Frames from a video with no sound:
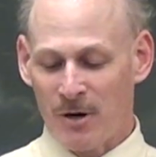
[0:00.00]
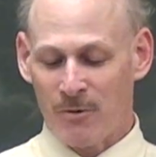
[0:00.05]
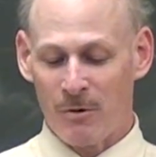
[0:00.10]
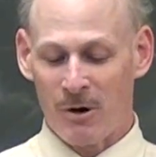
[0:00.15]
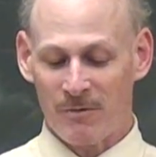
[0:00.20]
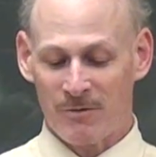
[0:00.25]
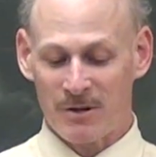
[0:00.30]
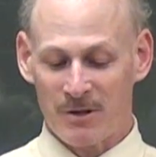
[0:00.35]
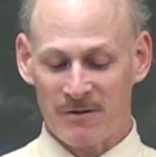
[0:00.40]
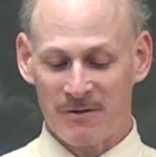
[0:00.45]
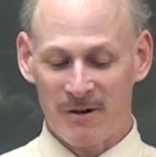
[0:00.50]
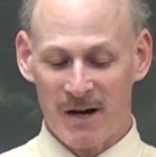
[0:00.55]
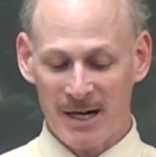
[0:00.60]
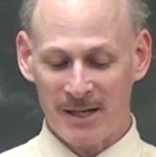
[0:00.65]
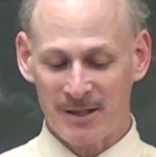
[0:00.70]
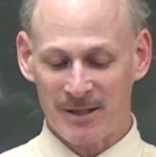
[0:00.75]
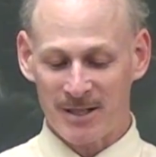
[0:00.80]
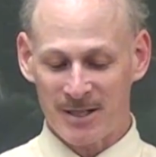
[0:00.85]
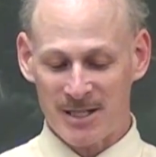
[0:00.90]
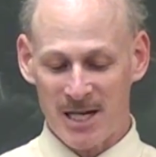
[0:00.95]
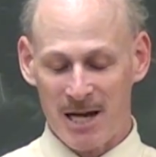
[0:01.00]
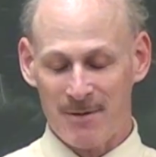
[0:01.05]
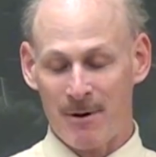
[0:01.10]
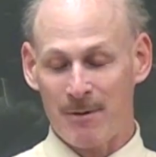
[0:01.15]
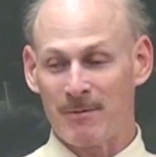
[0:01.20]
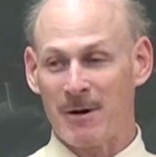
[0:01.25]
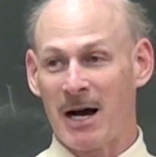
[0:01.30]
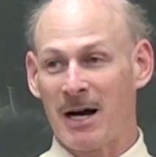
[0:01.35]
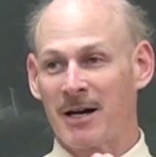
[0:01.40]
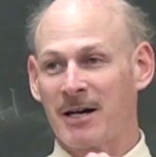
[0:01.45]
Well, for the final exam,
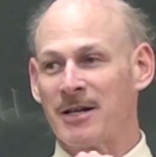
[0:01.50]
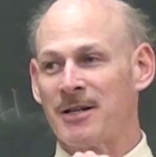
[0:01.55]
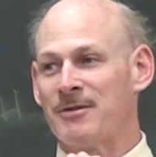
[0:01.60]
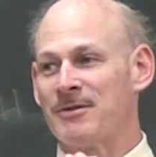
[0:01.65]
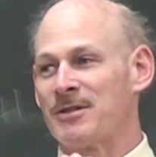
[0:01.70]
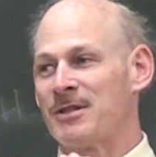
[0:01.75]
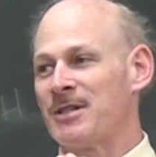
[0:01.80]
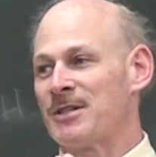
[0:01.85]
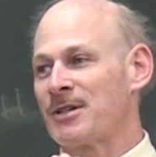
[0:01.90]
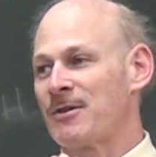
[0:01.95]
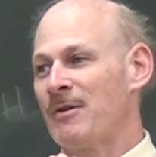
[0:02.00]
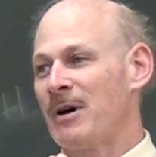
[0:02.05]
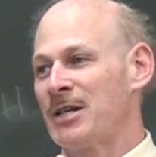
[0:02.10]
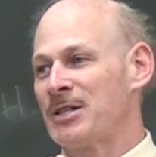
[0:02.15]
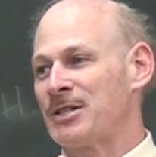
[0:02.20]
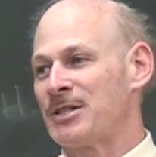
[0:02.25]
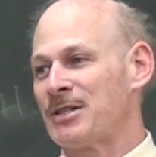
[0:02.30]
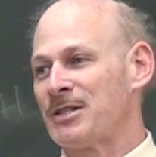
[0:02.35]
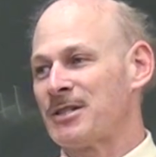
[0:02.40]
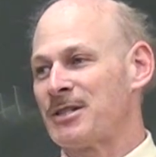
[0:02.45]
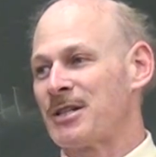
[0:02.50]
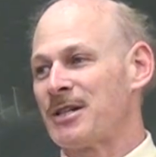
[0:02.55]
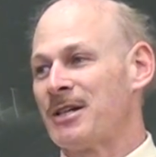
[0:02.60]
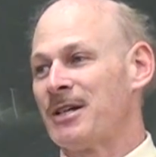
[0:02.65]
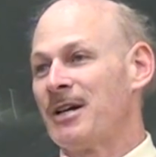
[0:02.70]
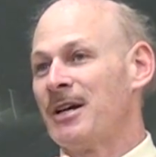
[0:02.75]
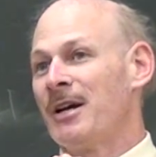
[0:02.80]
I'm not going to use these questions.